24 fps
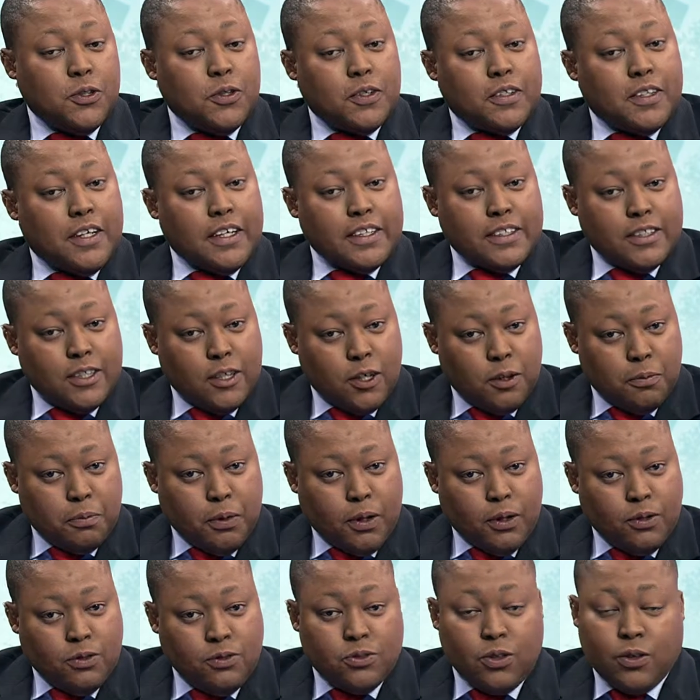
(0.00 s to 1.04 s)
look like yellow
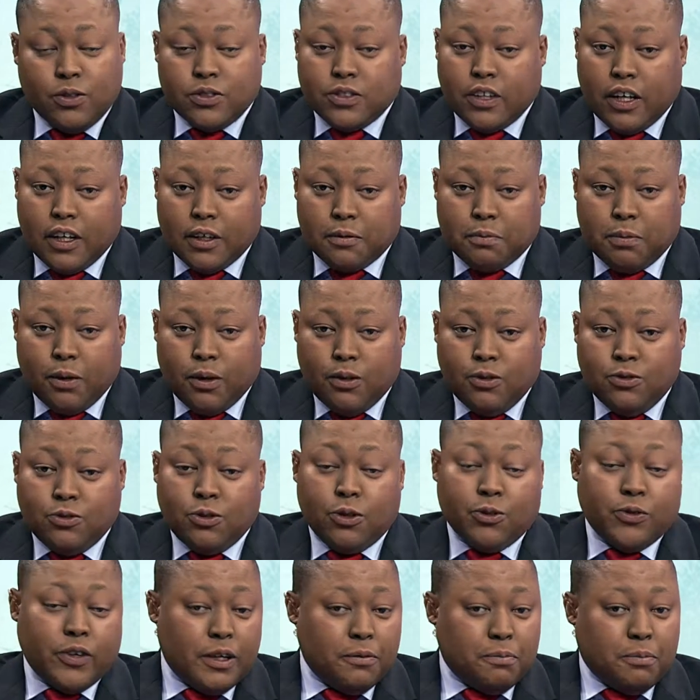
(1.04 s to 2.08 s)
bones or dark bones
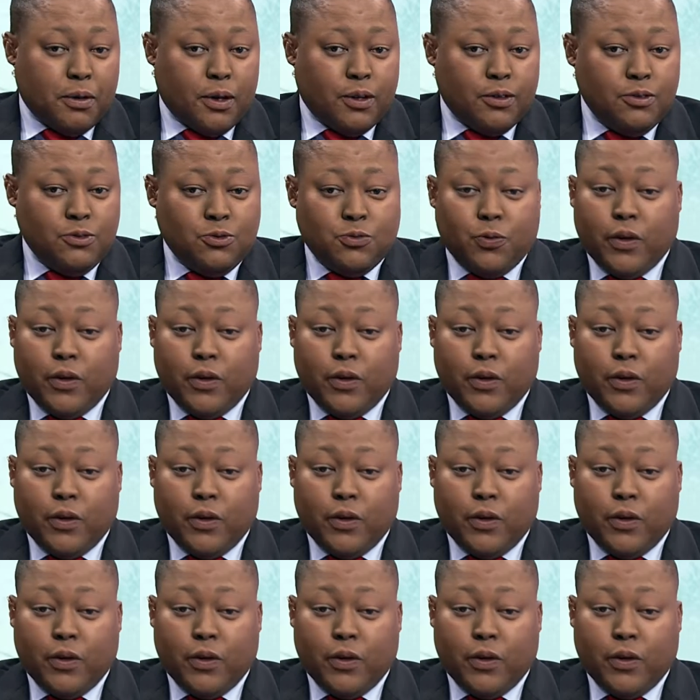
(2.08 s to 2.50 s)
or red bones,